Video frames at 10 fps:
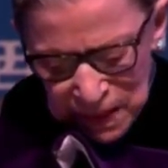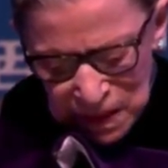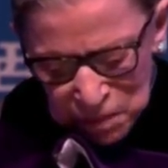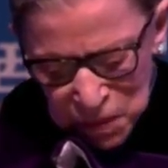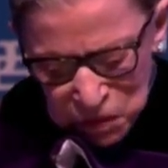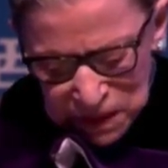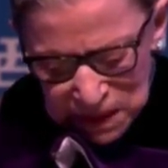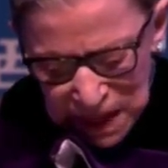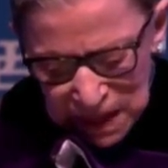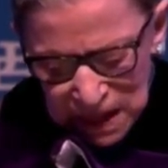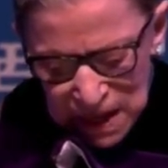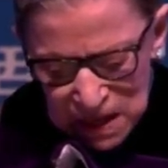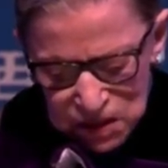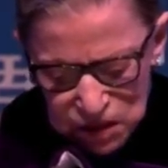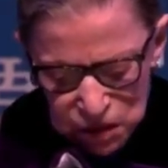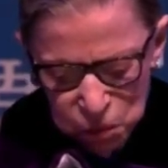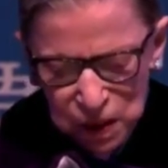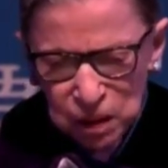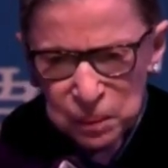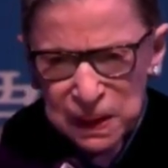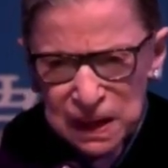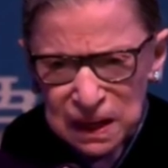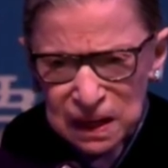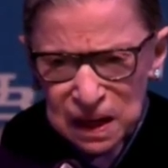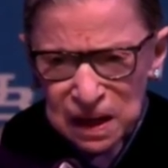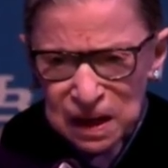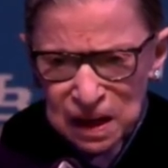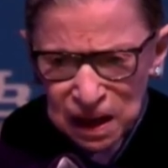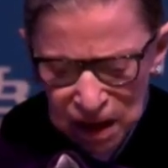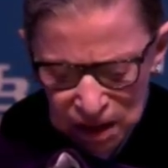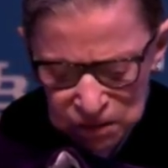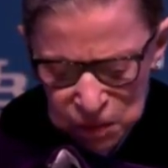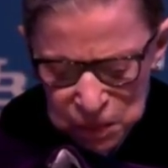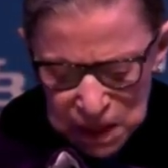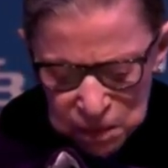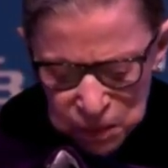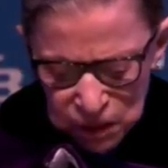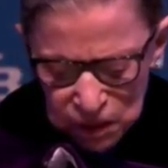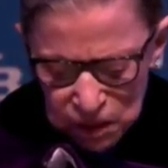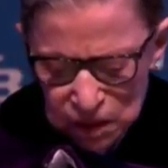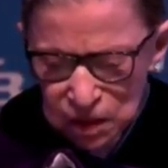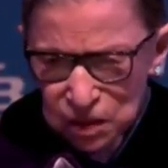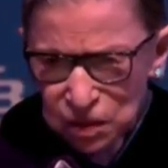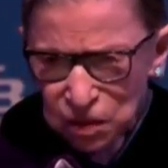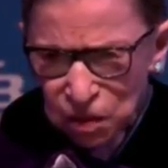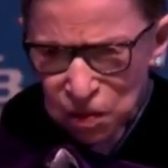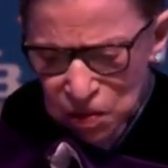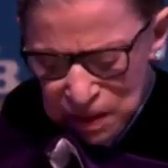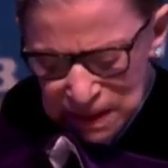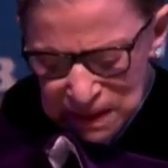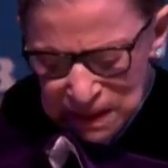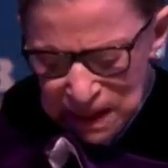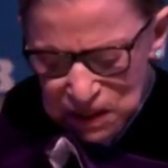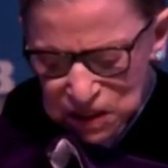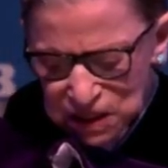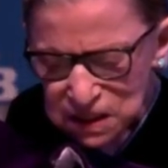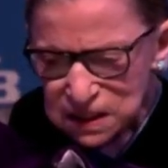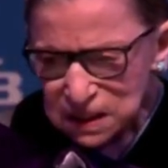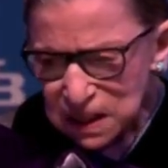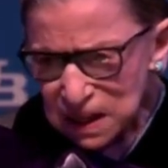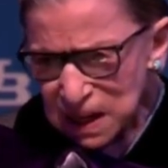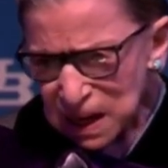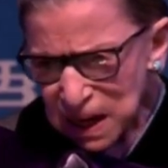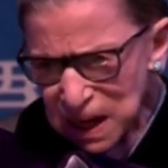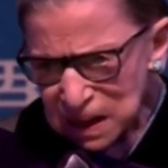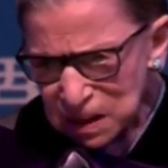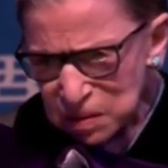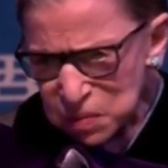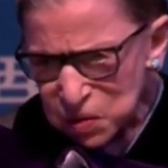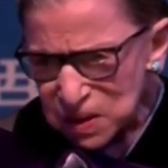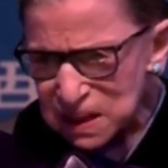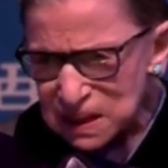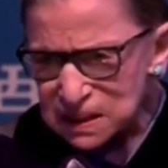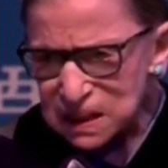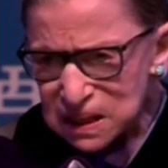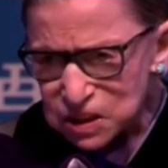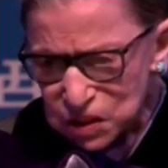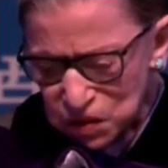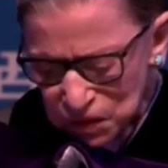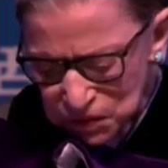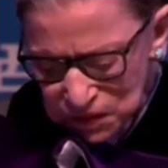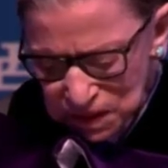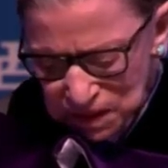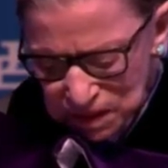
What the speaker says: the most dedicated to the well-being of the people, organizations, and communities he served.